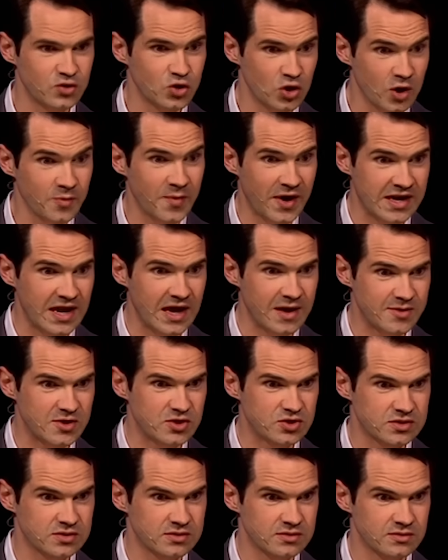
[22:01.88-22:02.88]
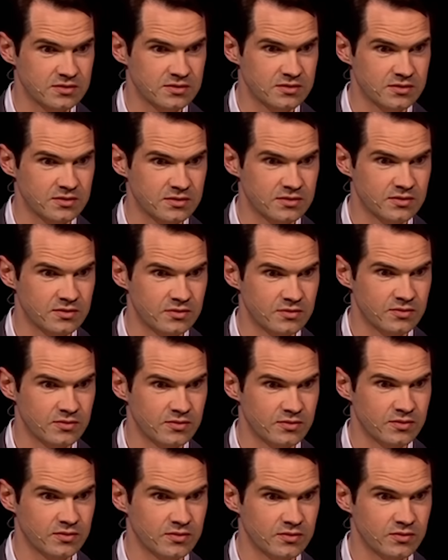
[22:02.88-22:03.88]
You know my name is...
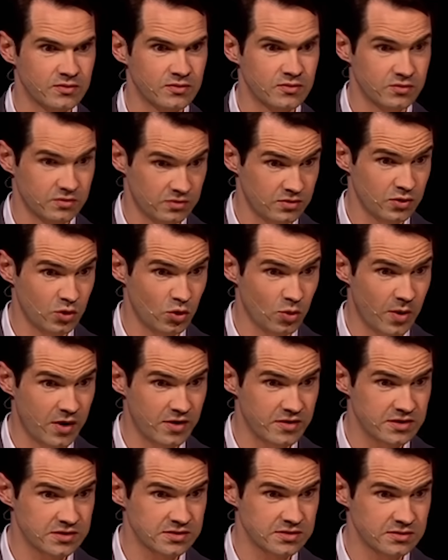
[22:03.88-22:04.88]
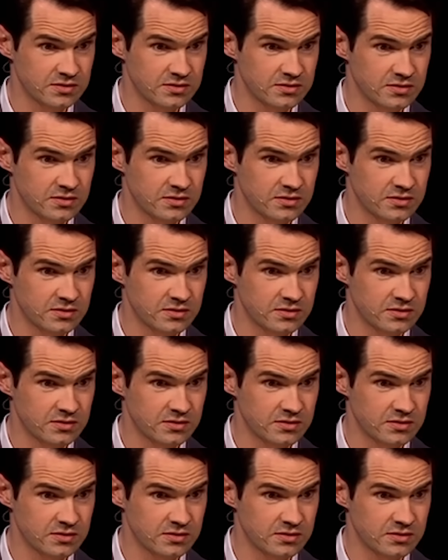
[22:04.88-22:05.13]
You aware of this?